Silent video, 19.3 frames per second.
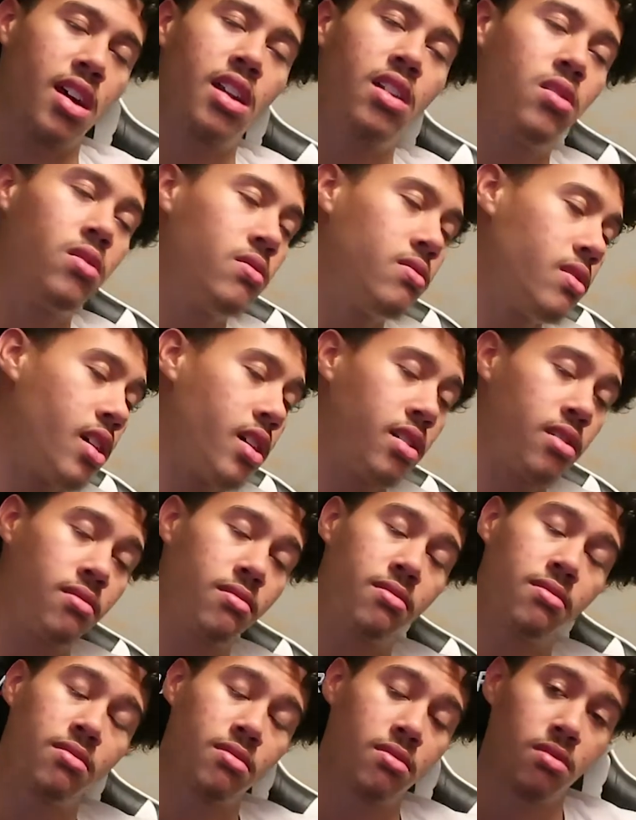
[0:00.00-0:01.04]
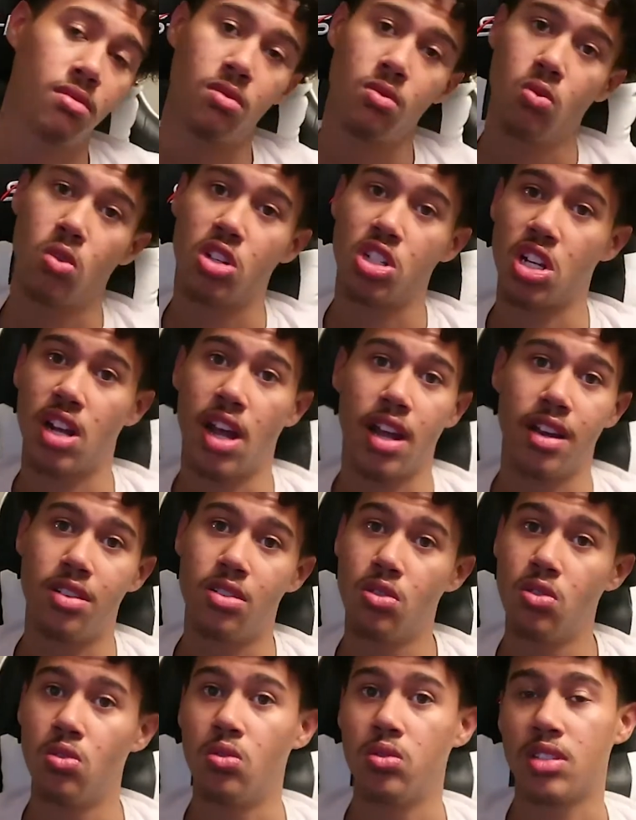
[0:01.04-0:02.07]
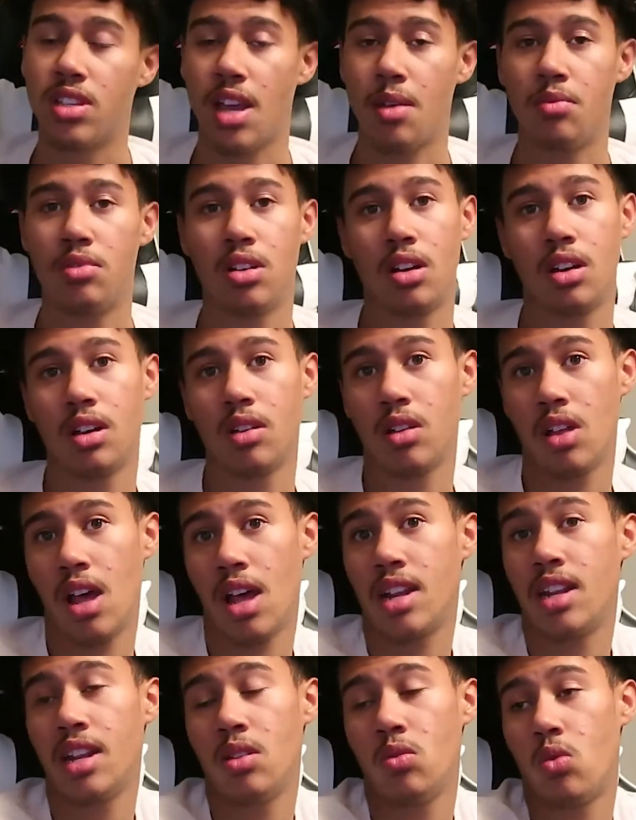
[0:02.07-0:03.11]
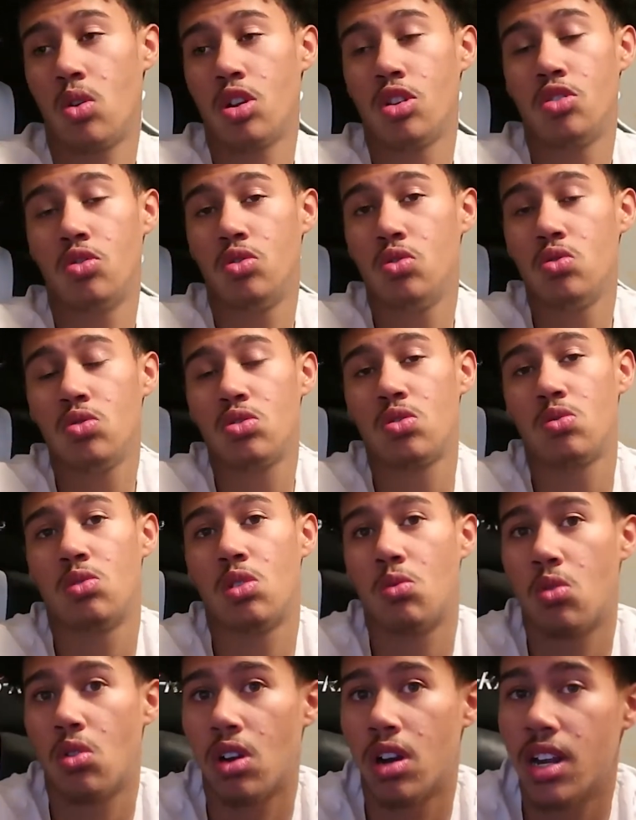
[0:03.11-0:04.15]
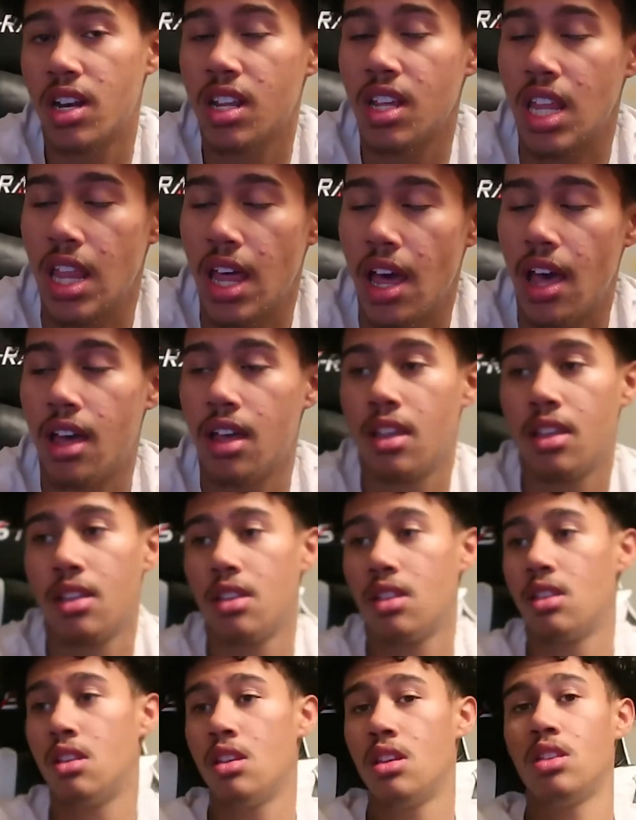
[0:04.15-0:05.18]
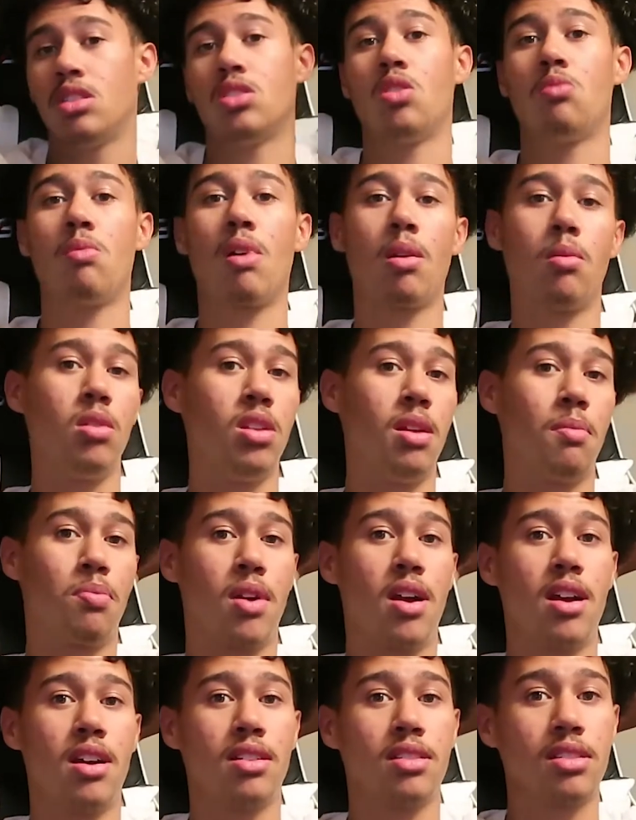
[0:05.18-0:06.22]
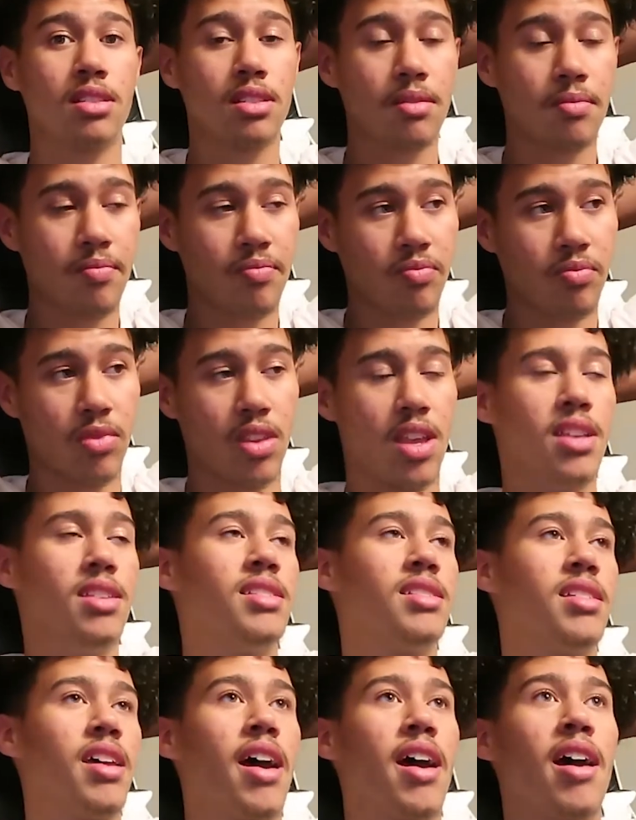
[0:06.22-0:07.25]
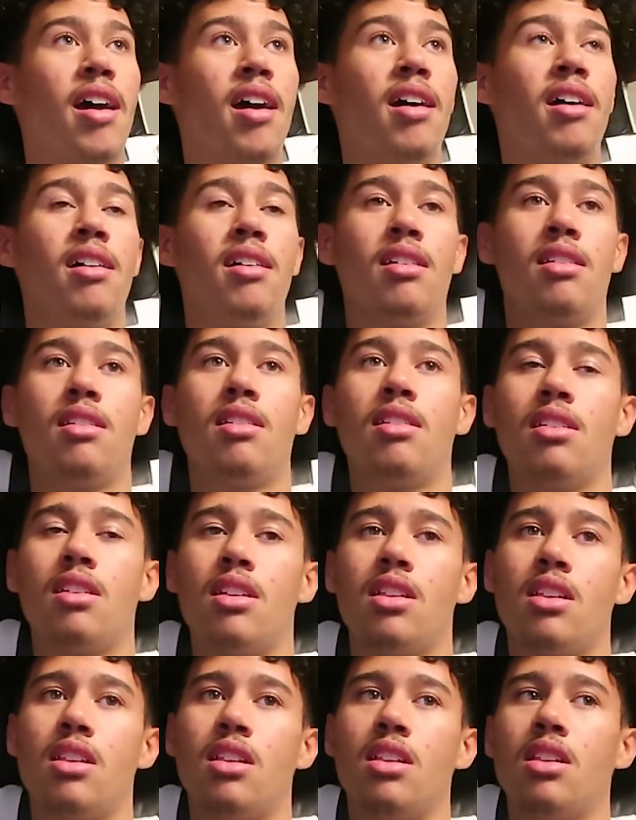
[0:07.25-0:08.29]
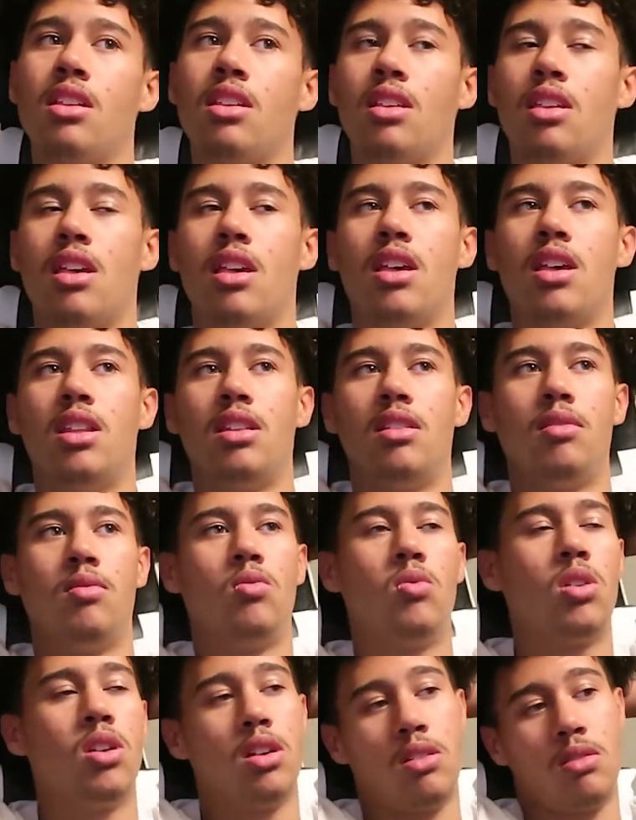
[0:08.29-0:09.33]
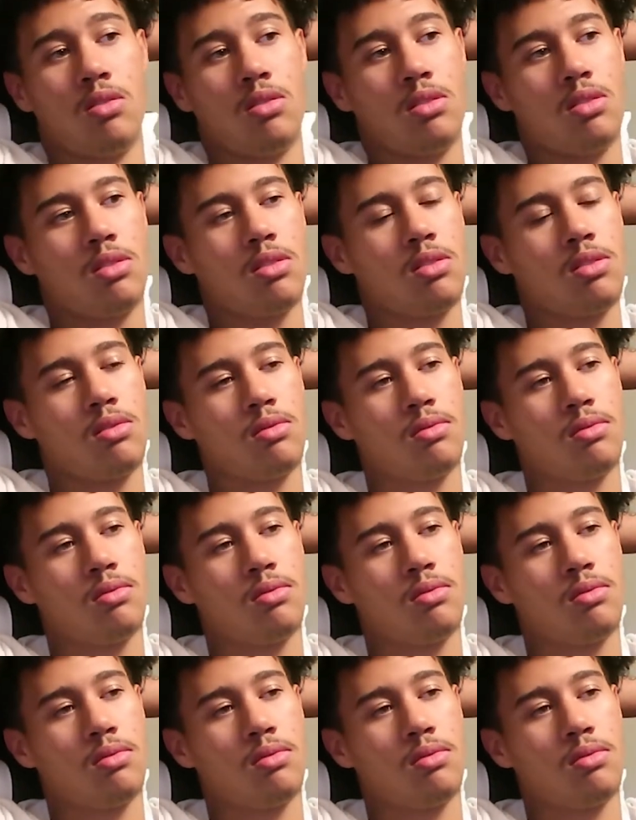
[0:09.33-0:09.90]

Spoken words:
I don't, like, what should I do type junk. I didn't want to do YouTube no more, any of that. So it made me depressed and sad. And what else?